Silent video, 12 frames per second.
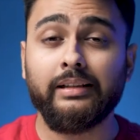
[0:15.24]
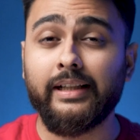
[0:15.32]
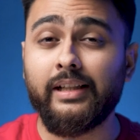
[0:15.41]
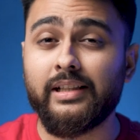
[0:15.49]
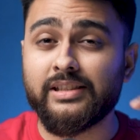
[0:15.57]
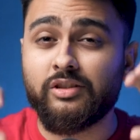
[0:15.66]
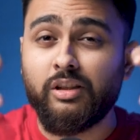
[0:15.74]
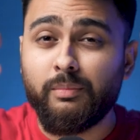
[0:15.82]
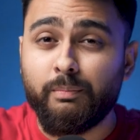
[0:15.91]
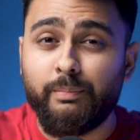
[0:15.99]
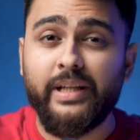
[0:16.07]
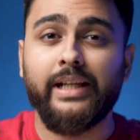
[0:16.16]
that it does not
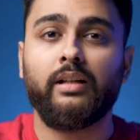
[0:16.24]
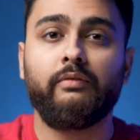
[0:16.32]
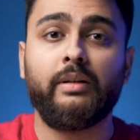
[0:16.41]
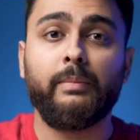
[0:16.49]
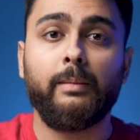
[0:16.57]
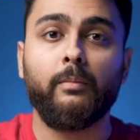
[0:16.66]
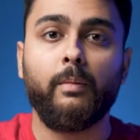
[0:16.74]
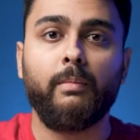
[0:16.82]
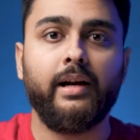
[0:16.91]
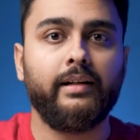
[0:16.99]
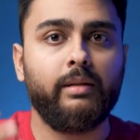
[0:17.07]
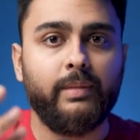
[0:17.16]
break when being
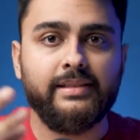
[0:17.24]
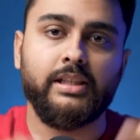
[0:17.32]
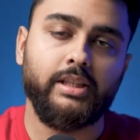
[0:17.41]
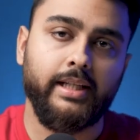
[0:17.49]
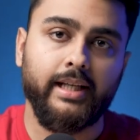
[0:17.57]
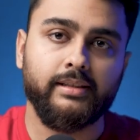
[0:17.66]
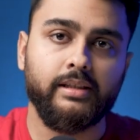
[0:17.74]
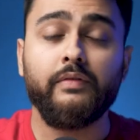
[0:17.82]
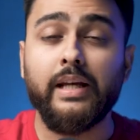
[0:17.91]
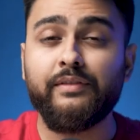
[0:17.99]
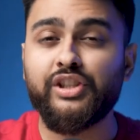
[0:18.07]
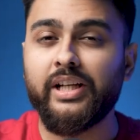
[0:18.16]
bombarded by such attacks.
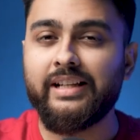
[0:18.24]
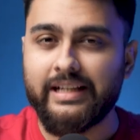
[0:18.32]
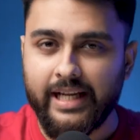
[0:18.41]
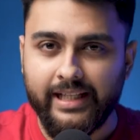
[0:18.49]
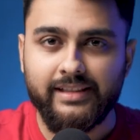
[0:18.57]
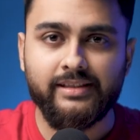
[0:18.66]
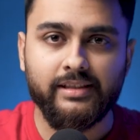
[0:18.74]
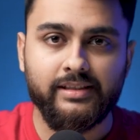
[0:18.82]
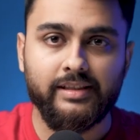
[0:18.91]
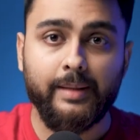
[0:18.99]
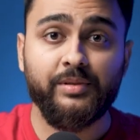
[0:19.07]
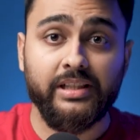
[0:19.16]
We have shared nine such
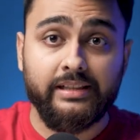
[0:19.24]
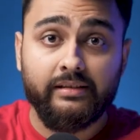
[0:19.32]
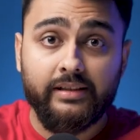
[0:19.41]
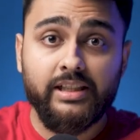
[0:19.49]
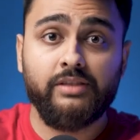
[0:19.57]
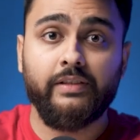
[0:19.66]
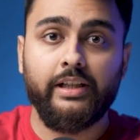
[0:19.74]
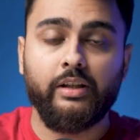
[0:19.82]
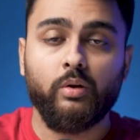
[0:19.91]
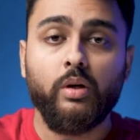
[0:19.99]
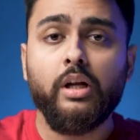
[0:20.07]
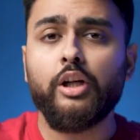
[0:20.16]
steps in this
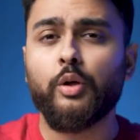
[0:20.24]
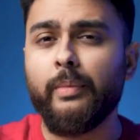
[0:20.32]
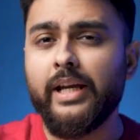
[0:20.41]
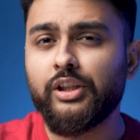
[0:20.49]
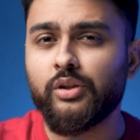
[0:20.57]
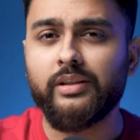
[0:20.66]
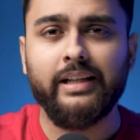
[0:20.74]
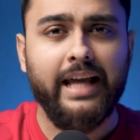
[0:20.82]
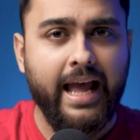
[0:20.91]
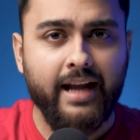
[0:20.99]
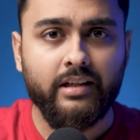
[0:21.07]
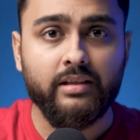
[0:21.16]
video to make sure that
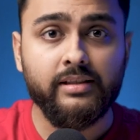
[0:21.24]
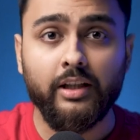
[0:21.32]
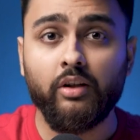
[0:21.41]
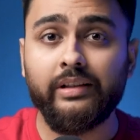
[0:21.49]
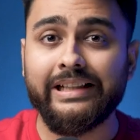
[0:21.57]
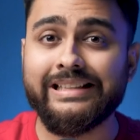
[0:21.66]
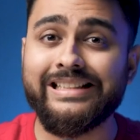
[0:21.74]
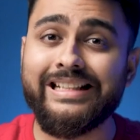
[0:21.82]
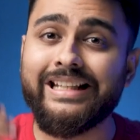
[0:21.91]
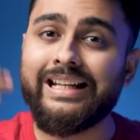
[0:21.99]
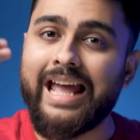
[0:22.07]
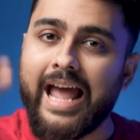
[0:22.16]
hackers cannot easily
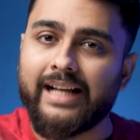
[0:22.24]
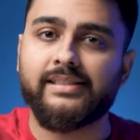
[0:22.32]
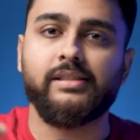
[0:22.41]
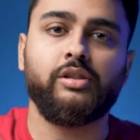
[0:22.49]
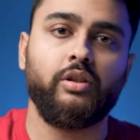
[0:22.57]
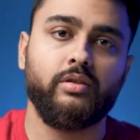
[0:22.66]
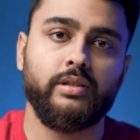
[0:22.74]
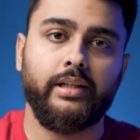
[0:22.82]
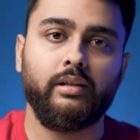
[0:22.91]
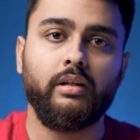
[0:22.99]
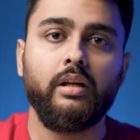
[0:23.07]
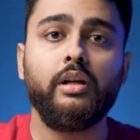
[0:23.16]
gain access to your
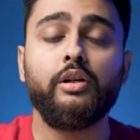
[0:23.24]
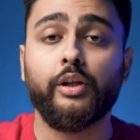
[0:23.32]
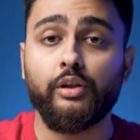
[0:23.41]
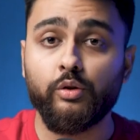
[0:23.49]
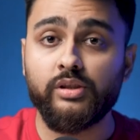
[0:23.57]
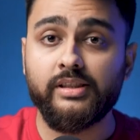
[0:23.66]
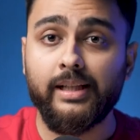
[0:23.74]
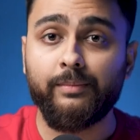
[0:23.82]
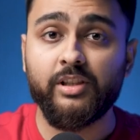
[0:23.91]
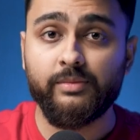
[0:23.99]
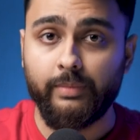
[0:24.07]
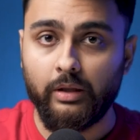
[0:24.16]
site. You can use the
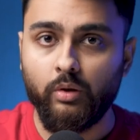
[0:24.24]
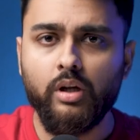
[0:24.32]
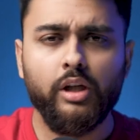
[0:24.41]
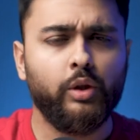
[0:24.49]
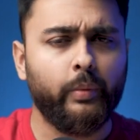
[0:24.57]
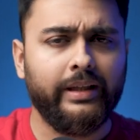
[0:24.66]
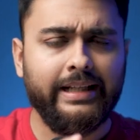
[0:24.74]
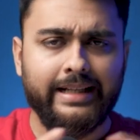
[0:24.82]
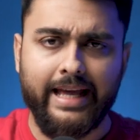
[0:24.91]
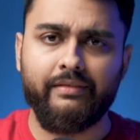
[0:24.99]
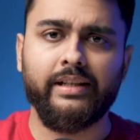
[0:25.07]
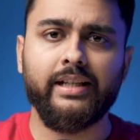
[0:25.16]
chapters below to quickly
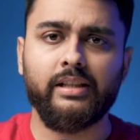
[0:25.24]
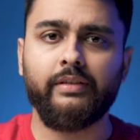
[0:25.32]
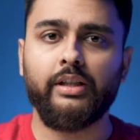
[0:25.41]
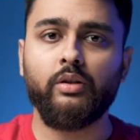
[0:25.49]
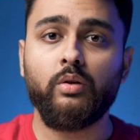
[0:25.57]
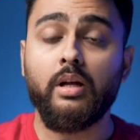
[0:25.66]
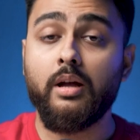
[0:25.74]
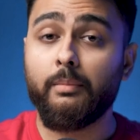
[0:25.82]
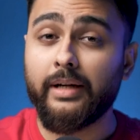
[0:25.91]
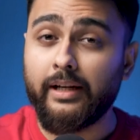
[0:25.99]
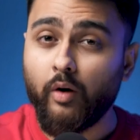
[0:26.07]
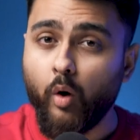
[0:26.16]
navigate the video,
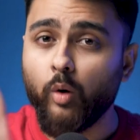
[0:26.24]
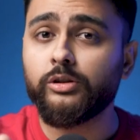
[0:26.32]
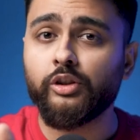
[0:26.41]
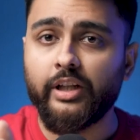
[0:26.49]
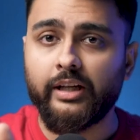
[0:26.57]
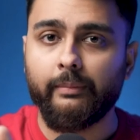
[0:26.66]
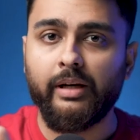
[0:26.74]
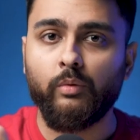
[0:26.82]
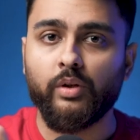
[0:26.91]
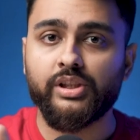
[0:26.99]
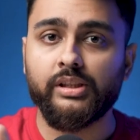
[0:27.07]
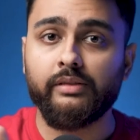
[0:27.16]
but I'd also recommend
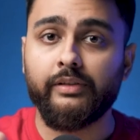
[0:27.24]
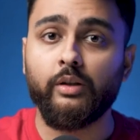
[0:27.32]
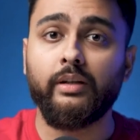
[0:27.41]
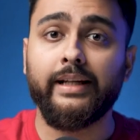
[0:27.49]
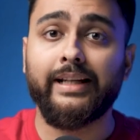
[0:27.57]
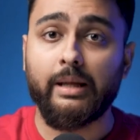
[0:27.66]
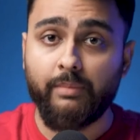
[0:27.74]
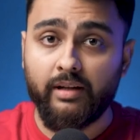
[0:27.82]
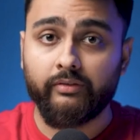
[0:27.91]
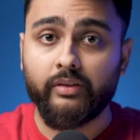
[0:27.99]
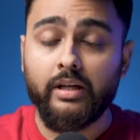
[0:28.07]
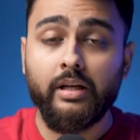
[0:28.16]
watching the video linked above